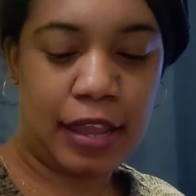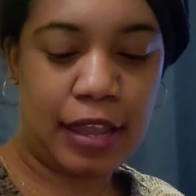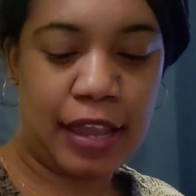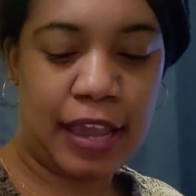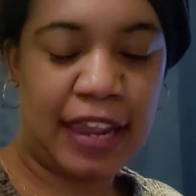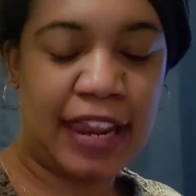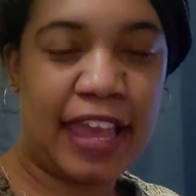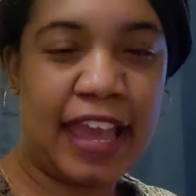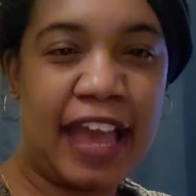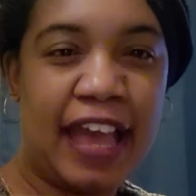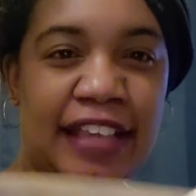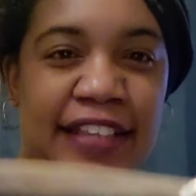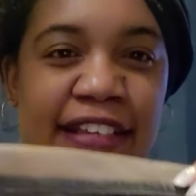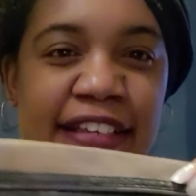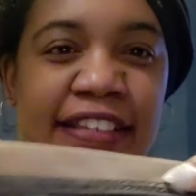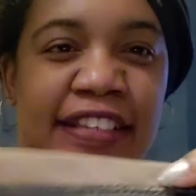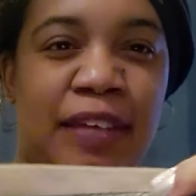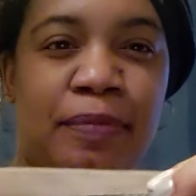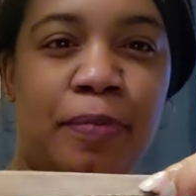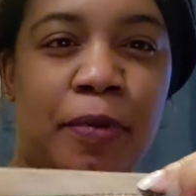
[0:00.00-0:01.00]
And it has
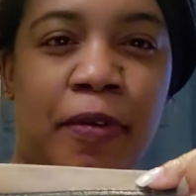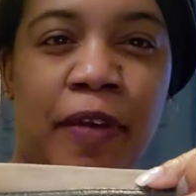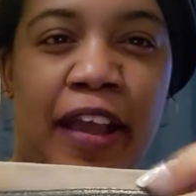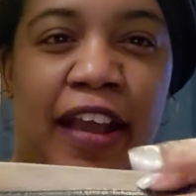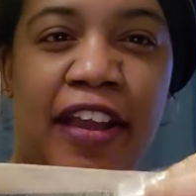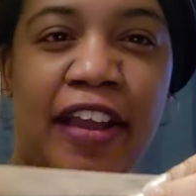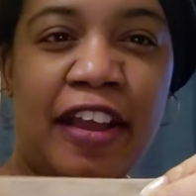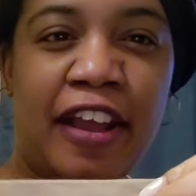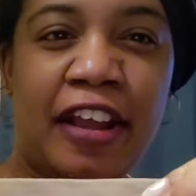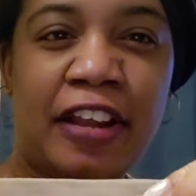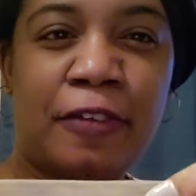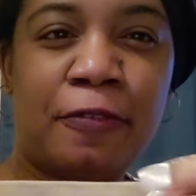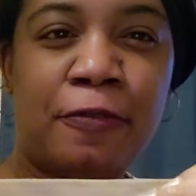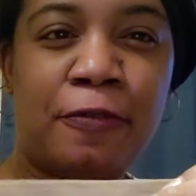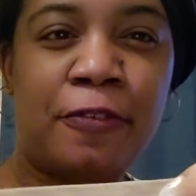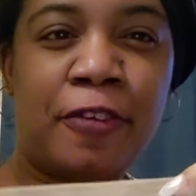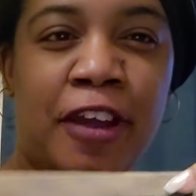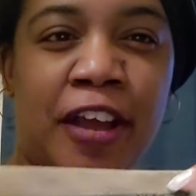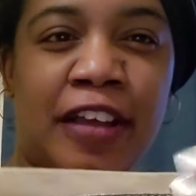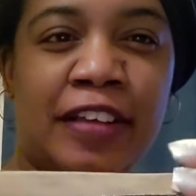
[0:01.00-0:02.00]
a zipper right here in the
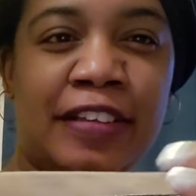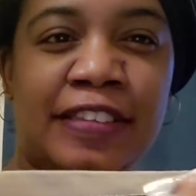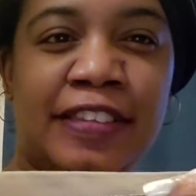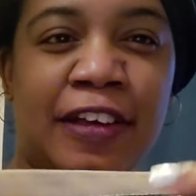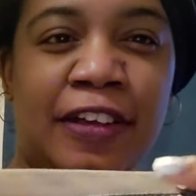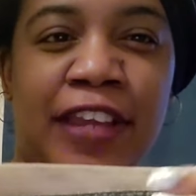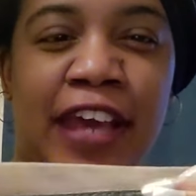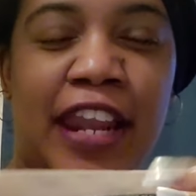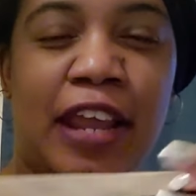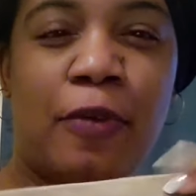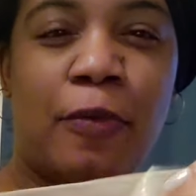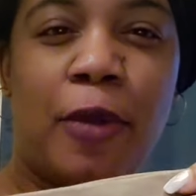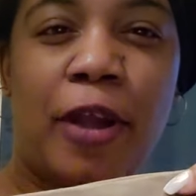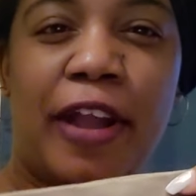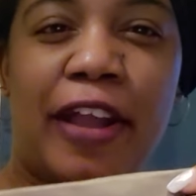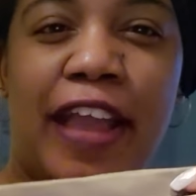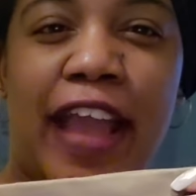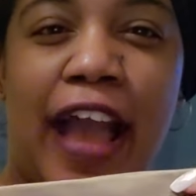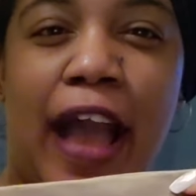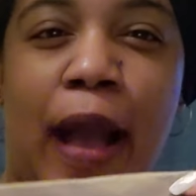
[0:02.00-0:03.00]
front. So that'll
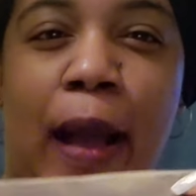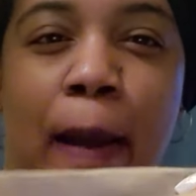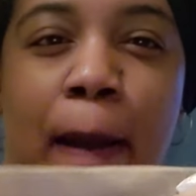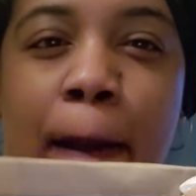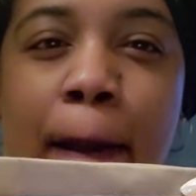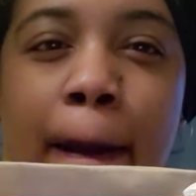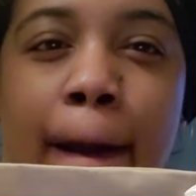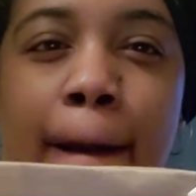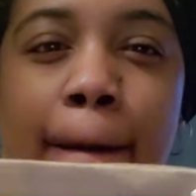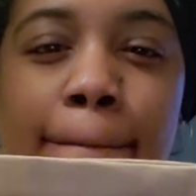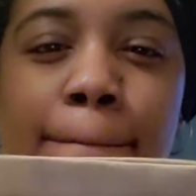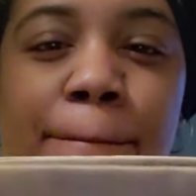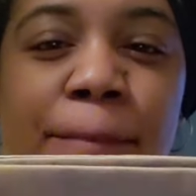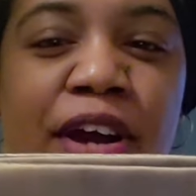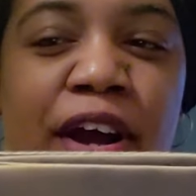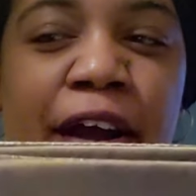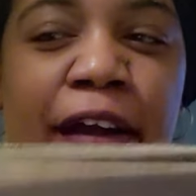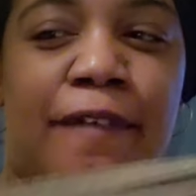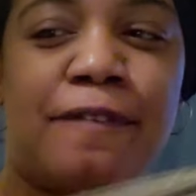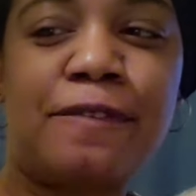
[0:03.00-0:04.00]
work out
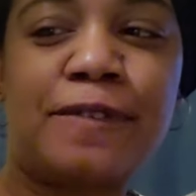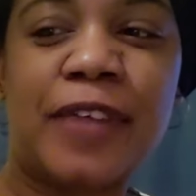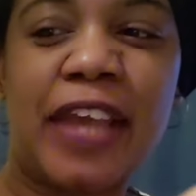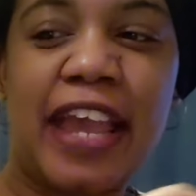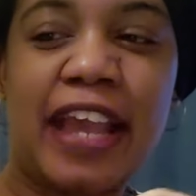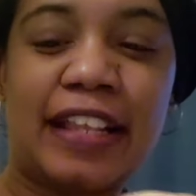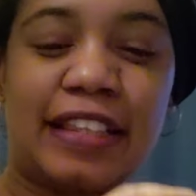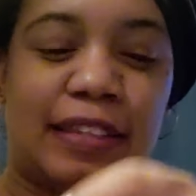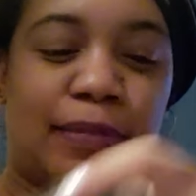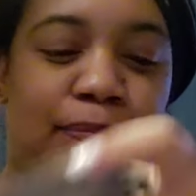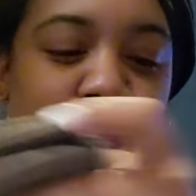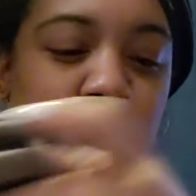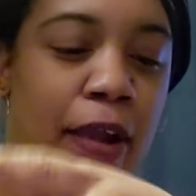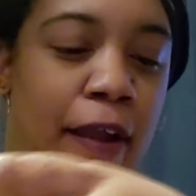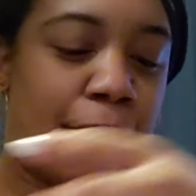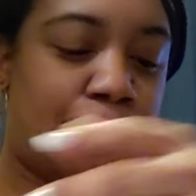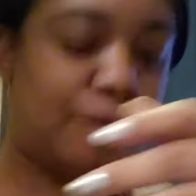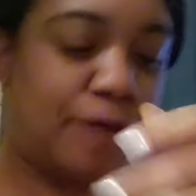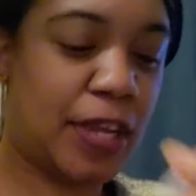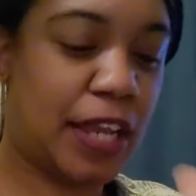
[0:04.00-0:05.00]
perfect,
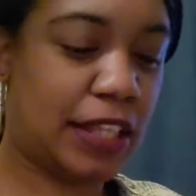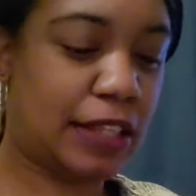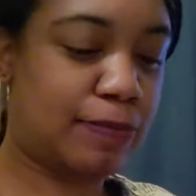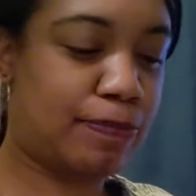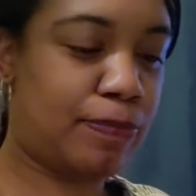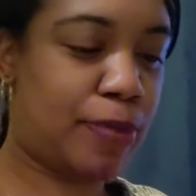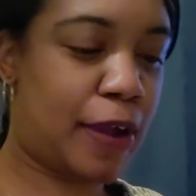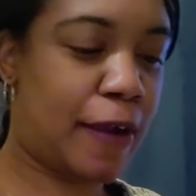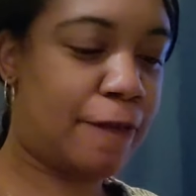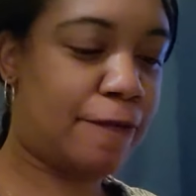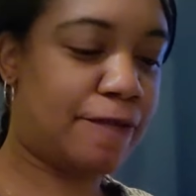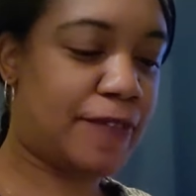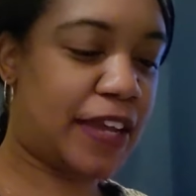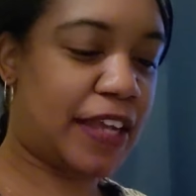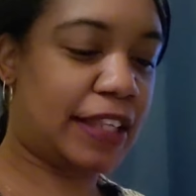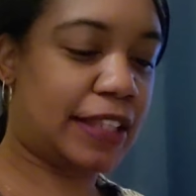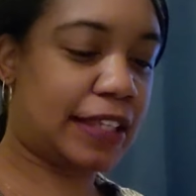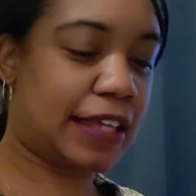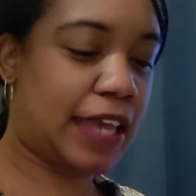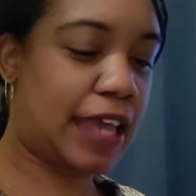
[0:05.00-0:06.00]
perfect, perfect.